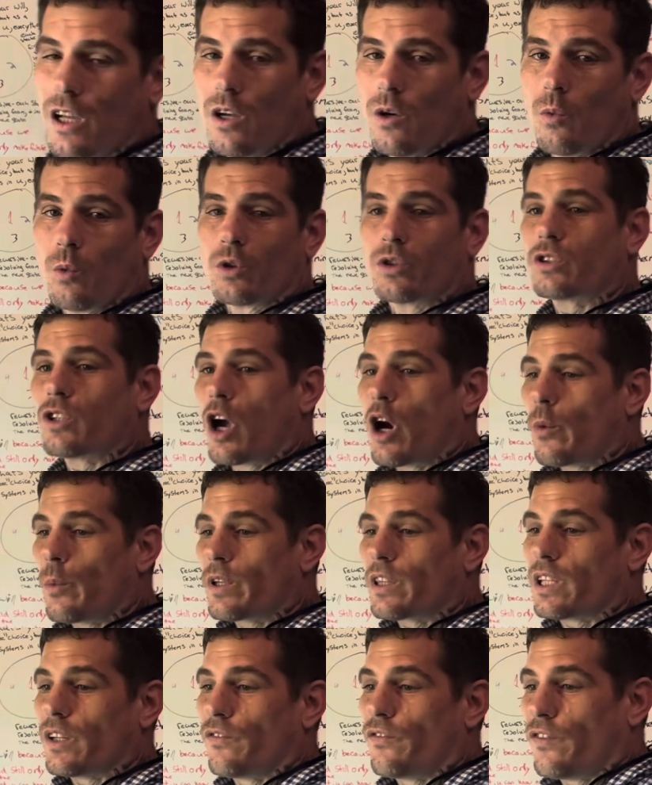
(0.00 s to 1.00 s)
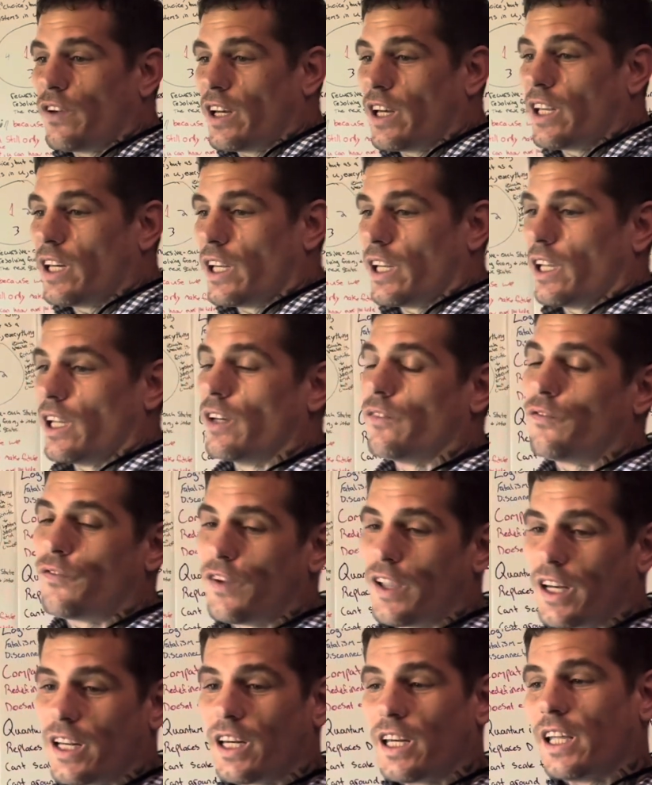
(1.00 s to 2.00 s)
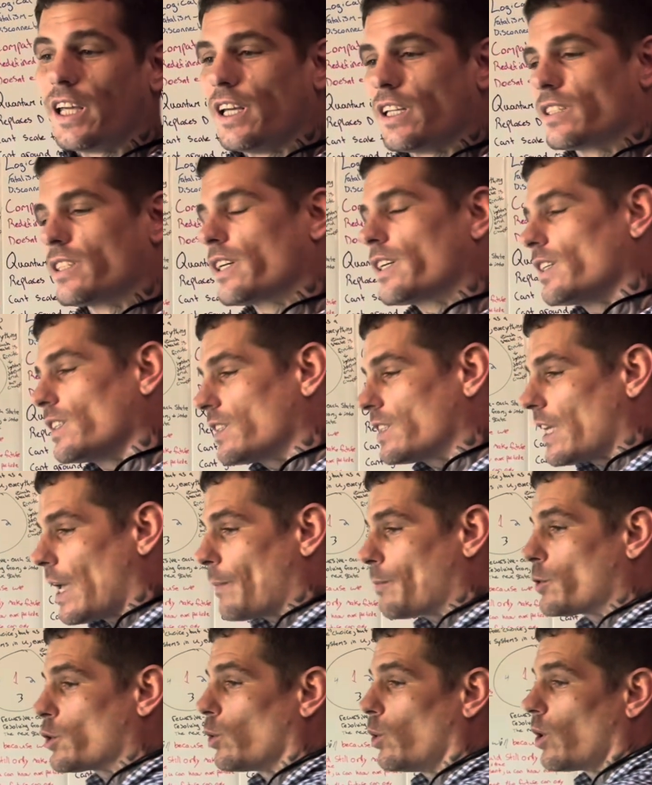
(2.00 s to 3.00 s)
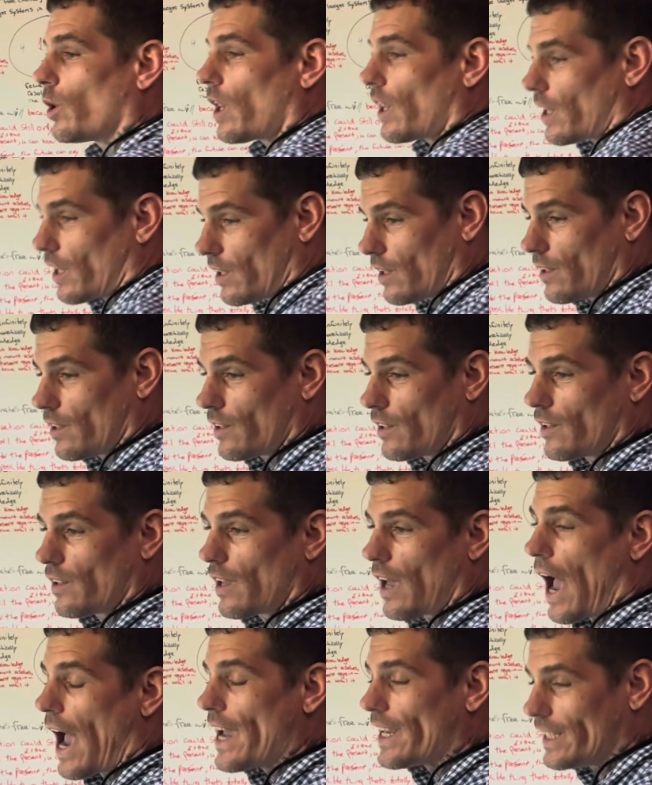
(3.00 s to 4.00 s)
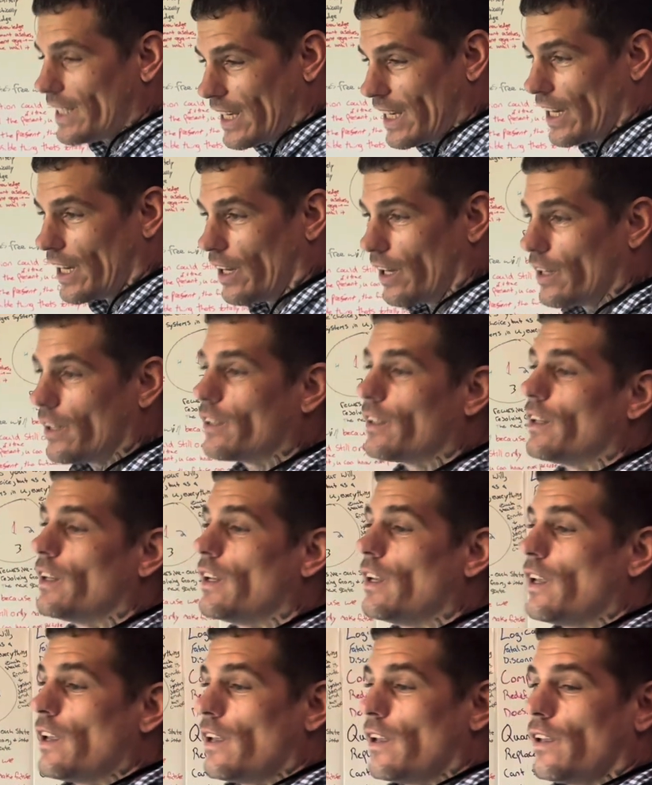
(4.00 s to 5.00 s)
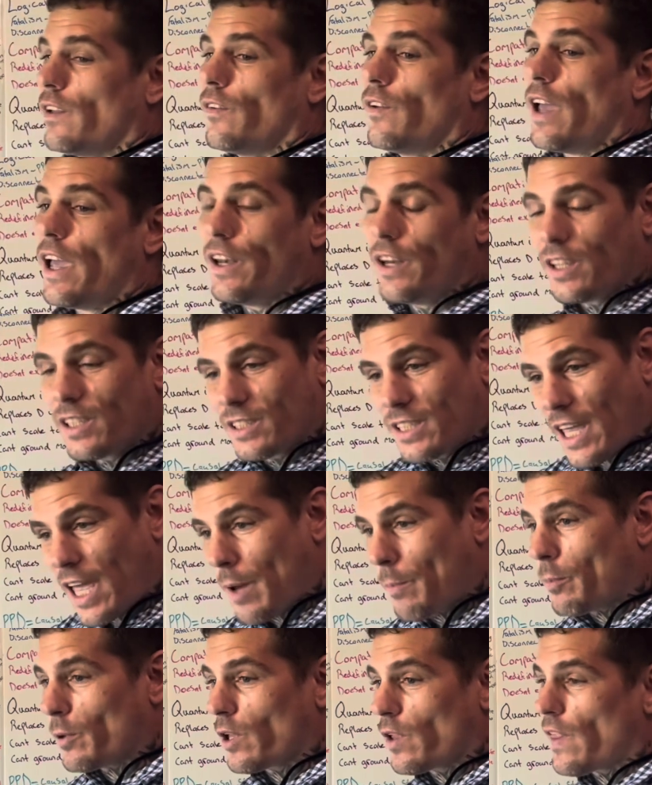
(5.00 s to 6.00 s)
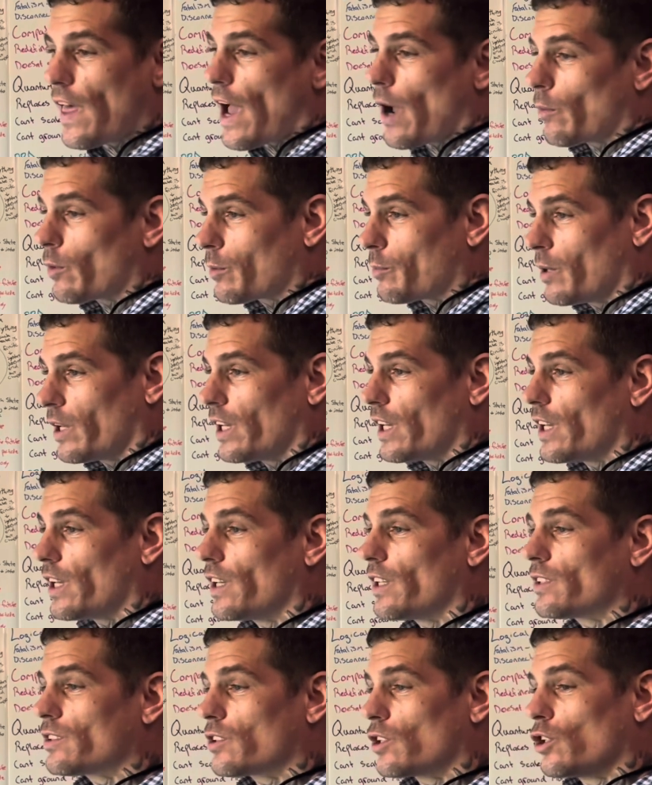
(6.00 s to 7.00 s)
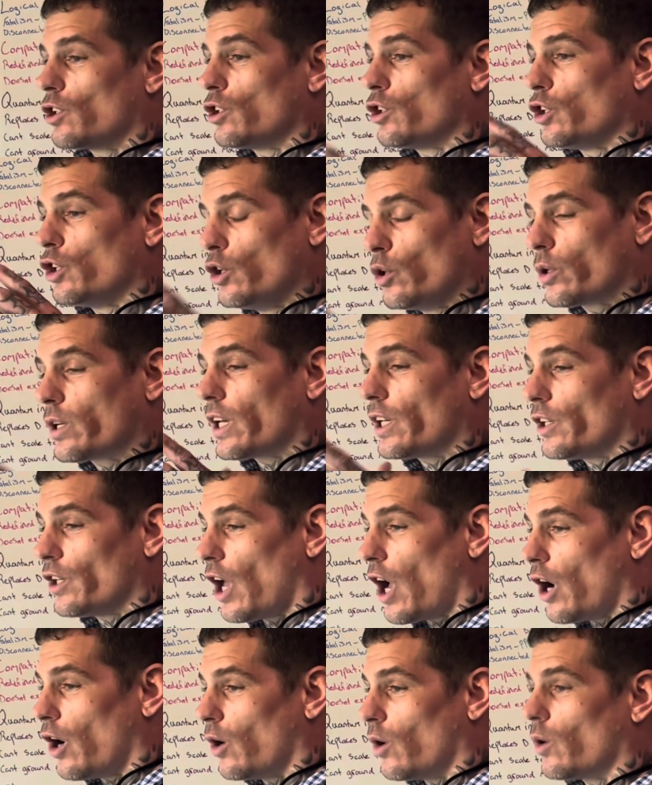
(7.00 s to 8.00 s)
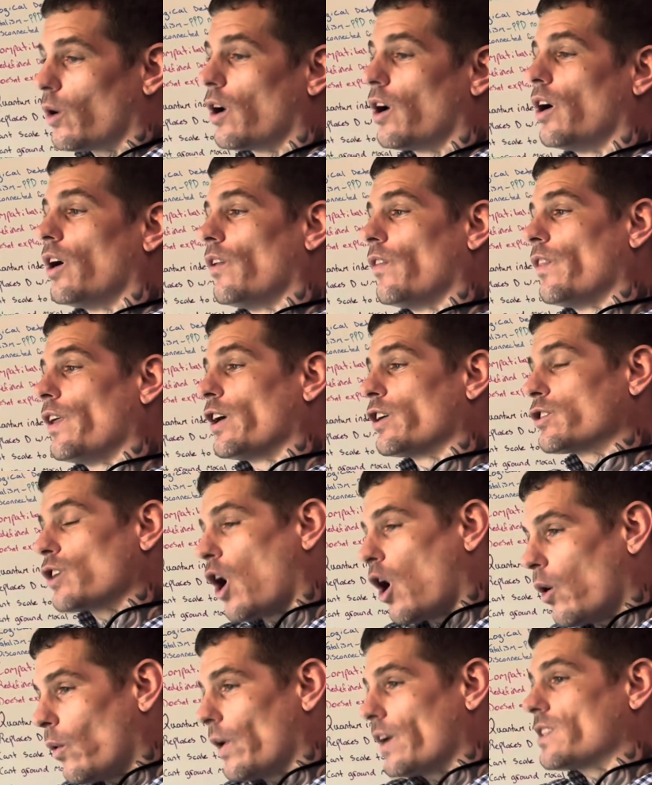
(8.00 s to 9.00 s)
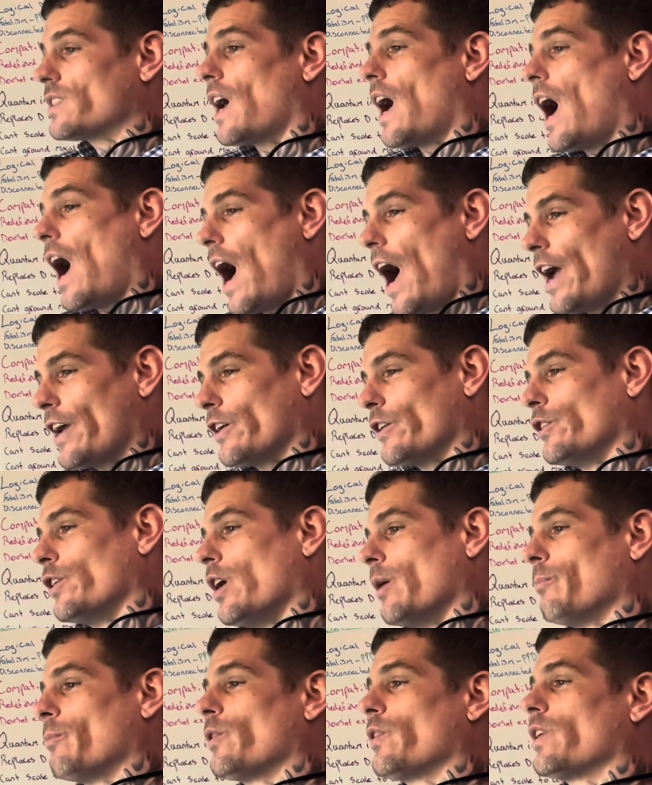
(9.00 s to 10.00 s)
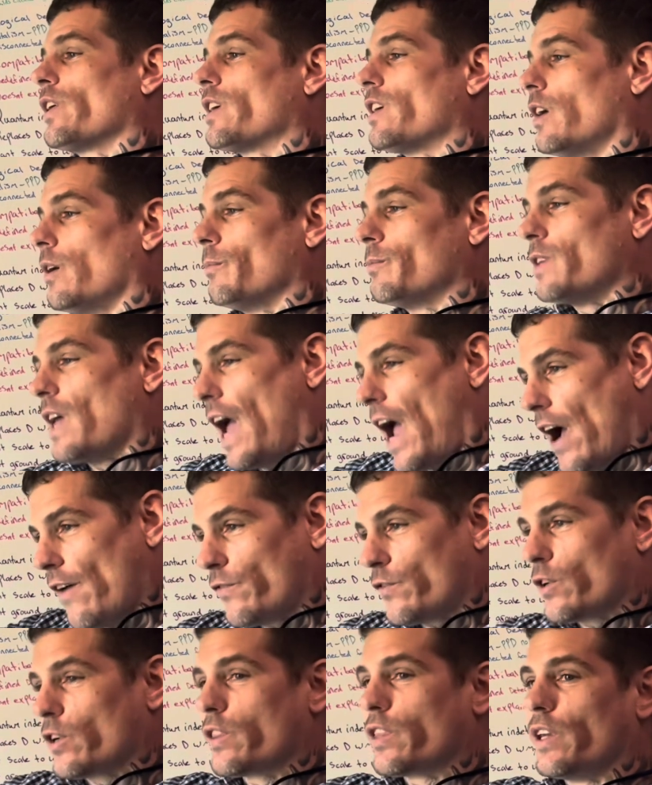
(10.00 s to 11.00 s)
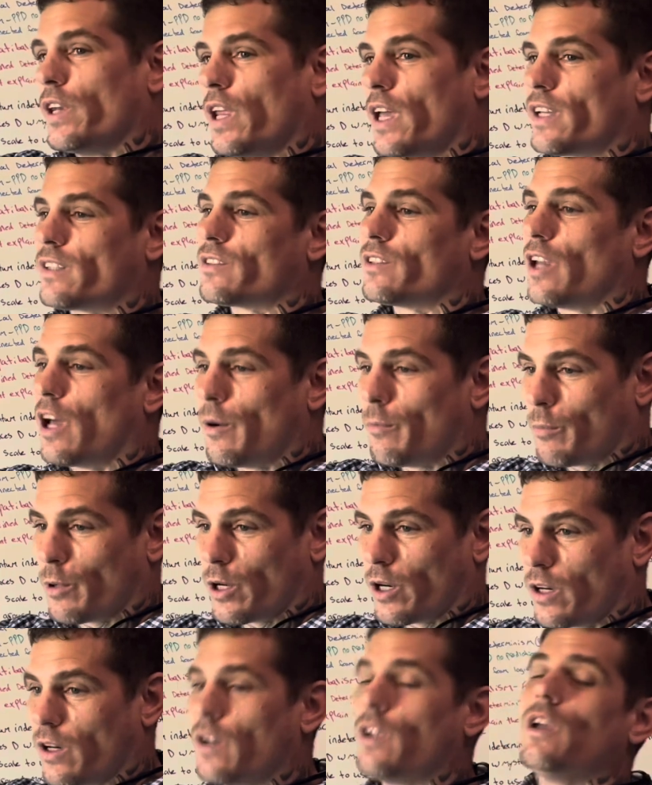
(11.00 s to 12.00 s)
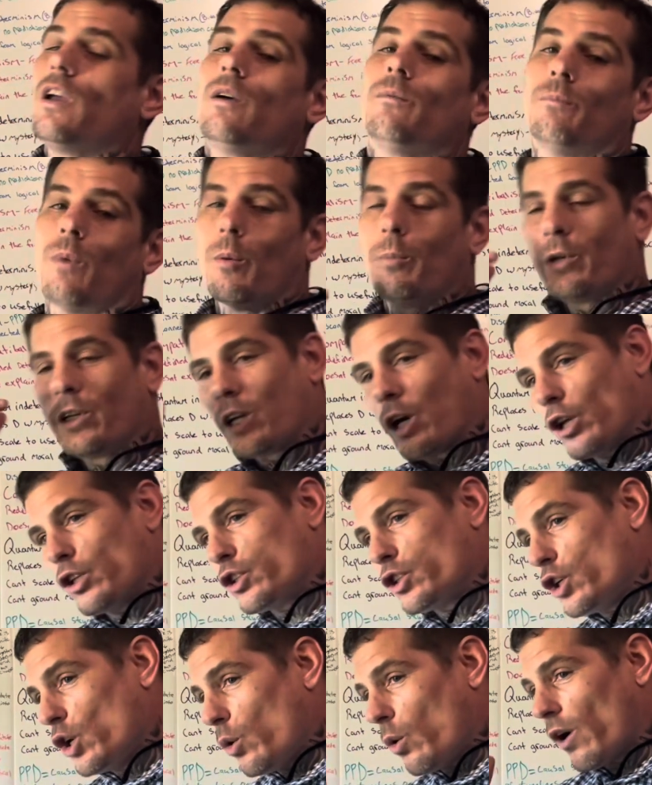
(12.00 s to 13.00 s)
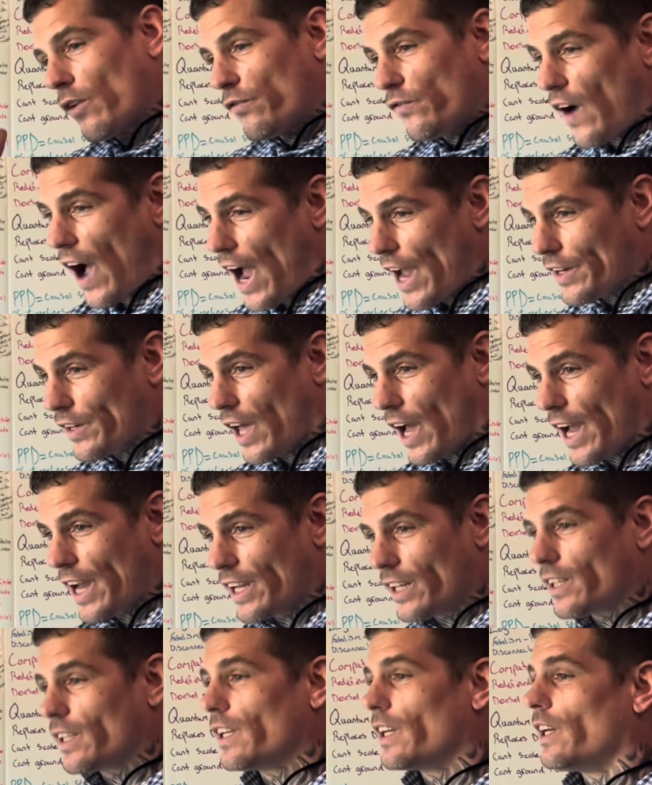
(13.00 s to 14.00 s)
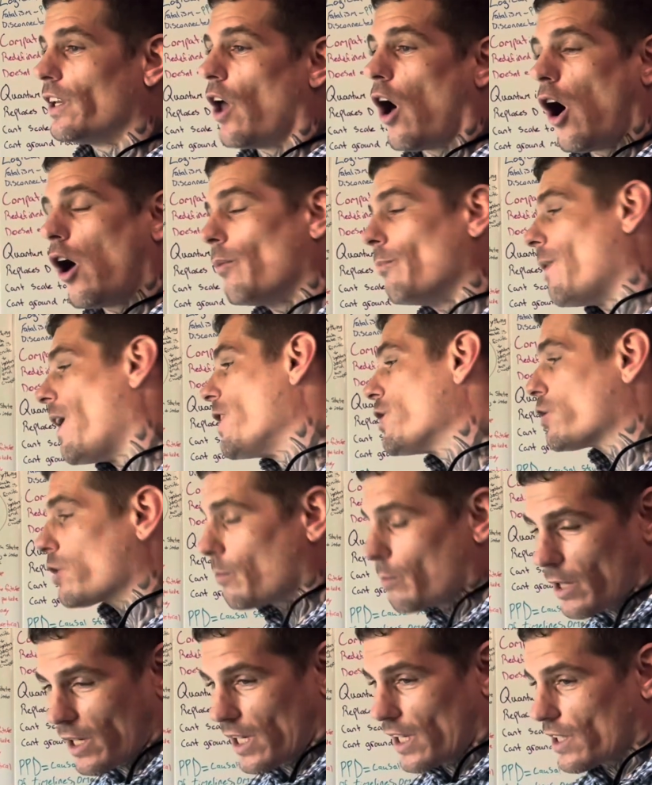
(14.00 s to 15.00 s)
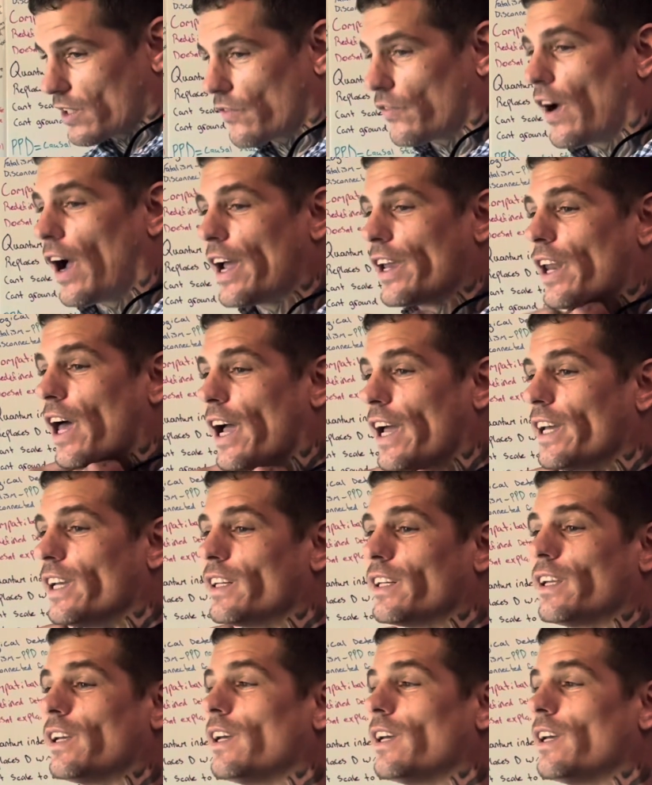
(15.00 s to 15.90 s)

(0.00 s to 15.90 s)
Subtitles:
We'll start with infinity. Infinity is a conceptual idea. An example of that would be is you can know there's always a higher number that comes after the next number. But because you are finite and all measurement is finite,